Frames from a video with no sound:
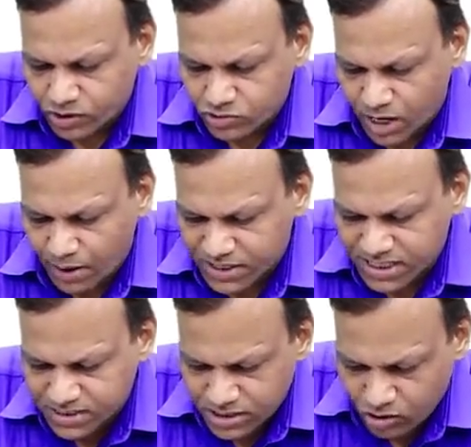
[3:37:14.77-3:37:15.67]
So
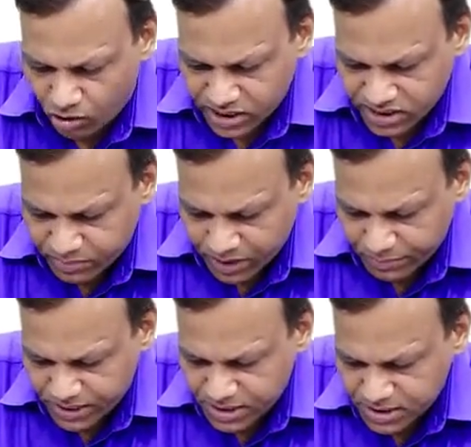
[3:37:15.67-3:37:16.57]
emergency
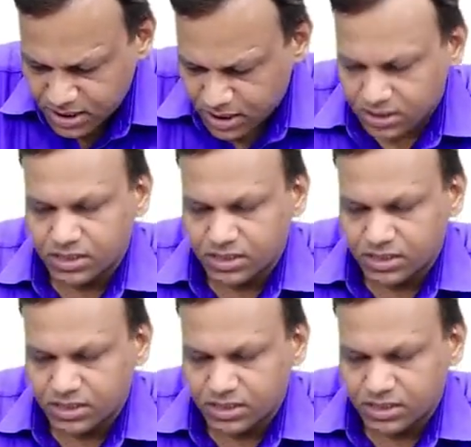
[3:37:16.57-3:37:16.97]
contraceptive pills,